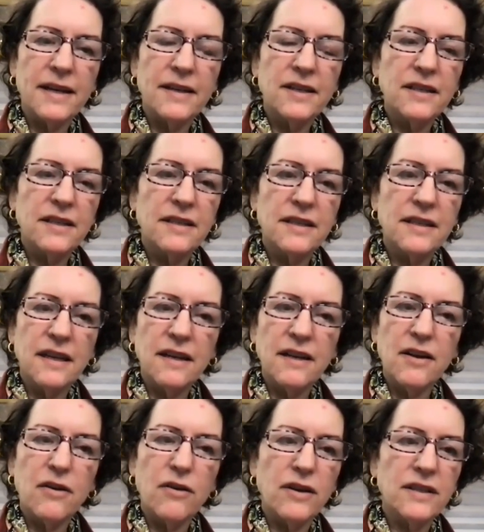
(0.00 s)
just sit and
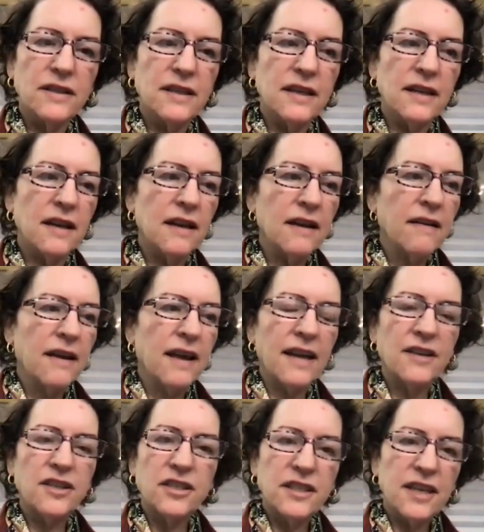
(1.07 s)
notice it and
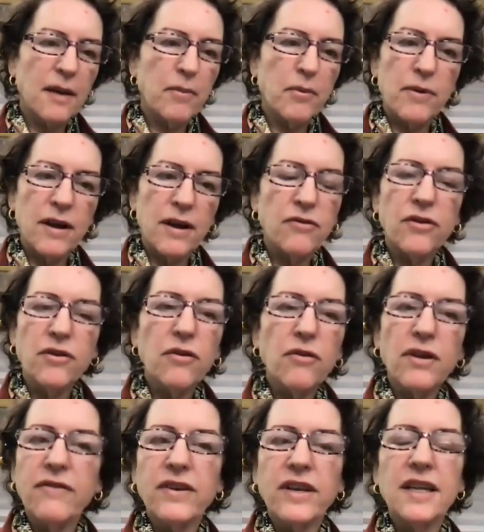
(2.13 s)
just tap around. You don't
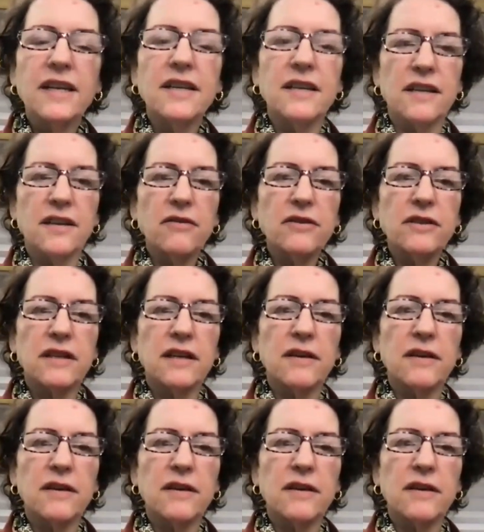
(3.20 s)
even need to use any